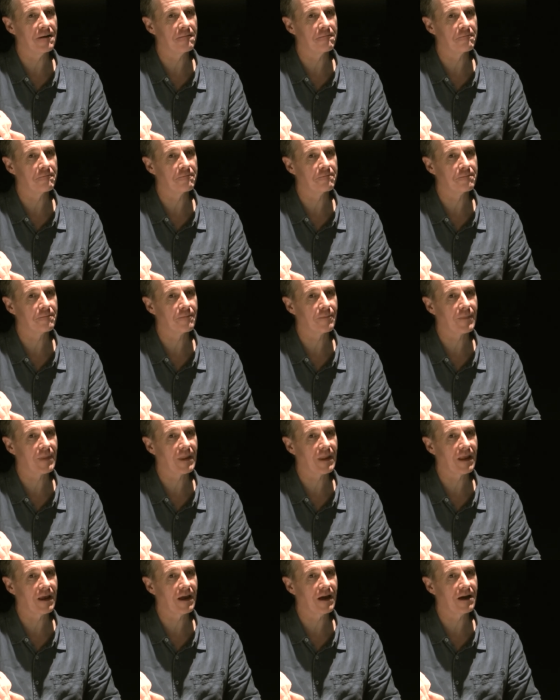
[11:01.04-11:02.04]

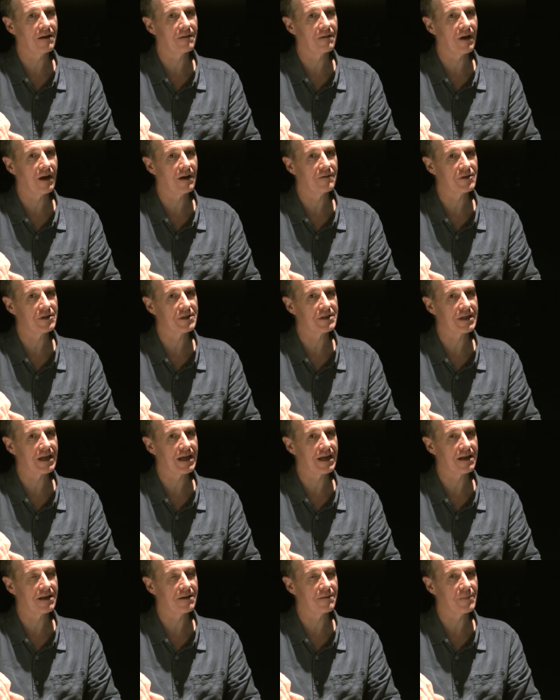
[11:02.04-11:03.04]
I've just
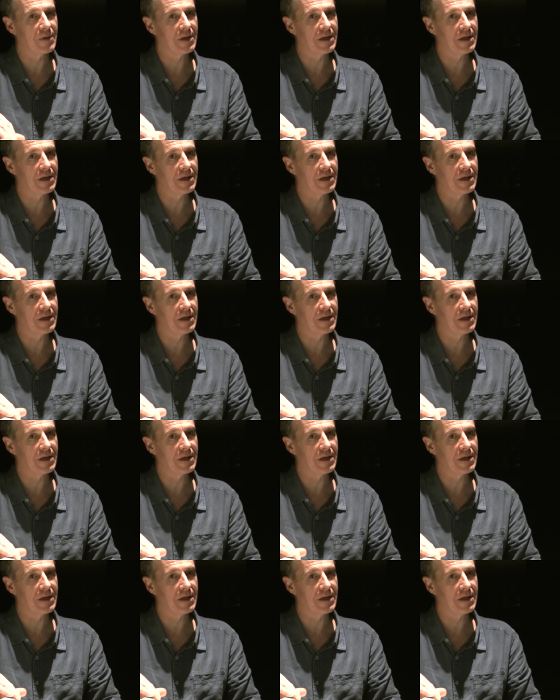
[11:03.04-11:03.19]
had